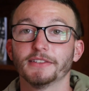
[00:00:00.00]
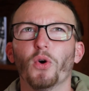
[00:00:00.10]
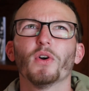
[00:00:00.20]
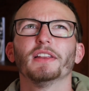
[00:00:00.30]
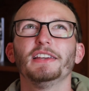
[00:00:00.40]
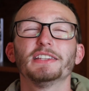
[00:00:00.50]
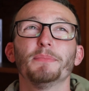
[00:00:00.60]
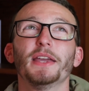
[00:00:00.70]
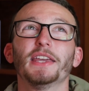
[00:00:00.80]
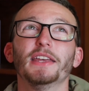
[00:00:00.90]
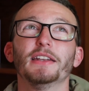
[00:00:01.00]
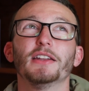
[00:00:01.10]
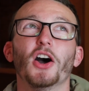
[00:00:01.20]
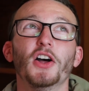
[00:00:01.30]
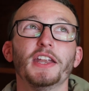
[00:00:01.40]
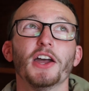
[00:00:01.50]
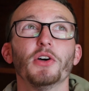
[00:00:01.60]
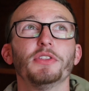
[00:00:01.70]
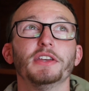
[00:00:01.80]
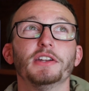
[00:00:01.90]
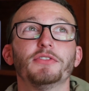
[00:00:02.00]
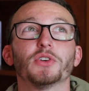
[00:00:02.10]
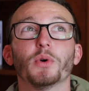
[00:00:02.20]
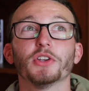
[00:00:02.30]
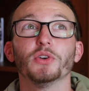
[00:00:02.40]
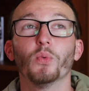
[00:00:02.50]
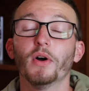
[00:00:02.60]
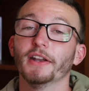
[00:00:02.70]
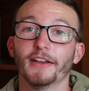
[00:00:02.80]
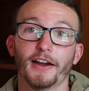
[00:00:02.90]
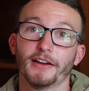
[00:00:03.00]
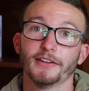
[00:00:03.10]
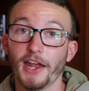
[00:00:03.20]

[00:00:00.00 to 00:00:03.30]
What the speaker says: Or at least make it unhealthy enough to where you want to die.